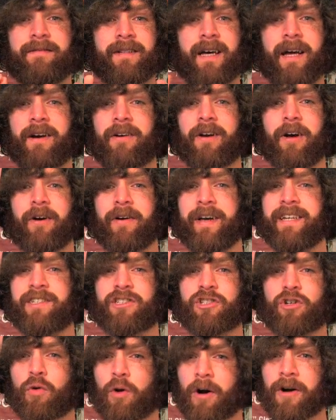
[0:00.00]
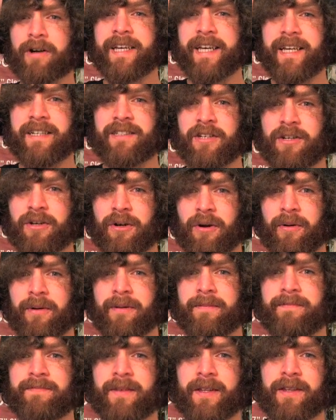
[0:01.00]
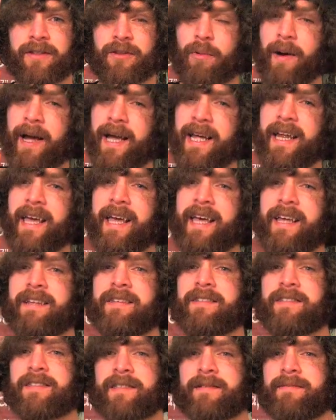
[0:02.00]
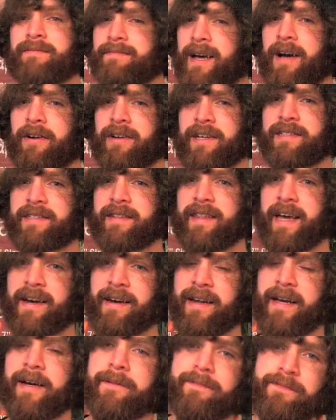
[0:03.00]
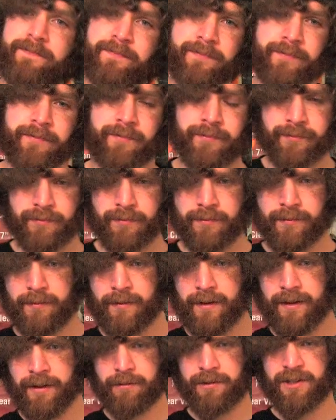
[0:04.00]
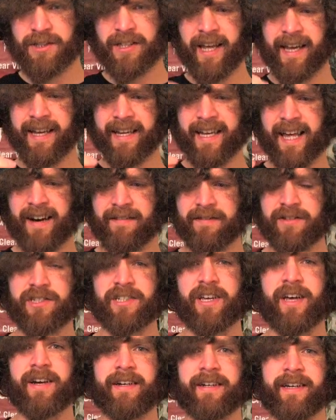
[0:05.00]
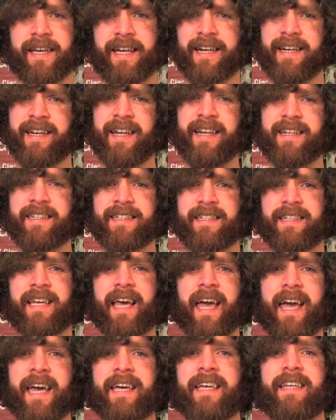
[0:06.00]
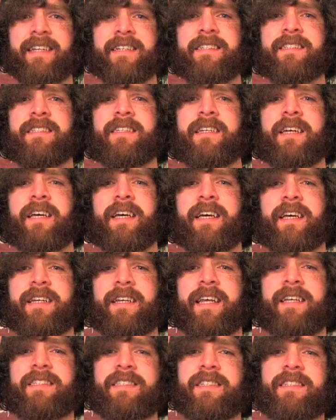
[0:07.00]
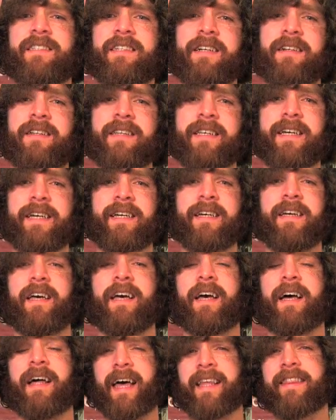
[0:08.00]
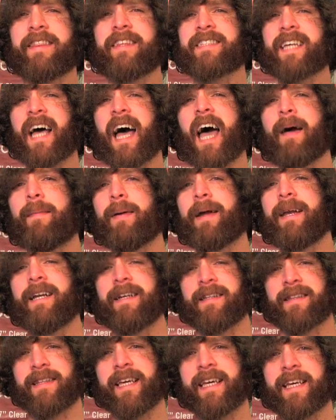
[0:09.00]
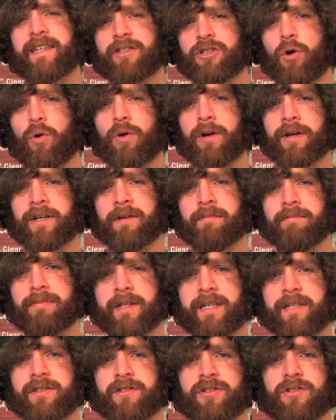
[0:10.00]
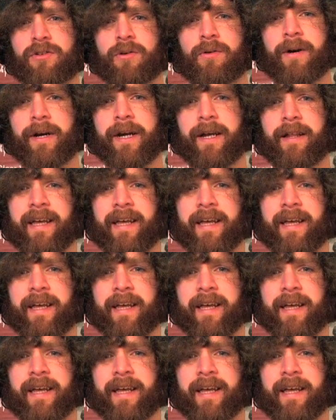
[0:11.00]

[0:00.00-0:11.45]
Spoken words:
I don't know, it's quirky too. The way it ends, I'll get to that now, was kind of sudden, and it didn't end necessarily. At the time, I didn't think it told a complete story.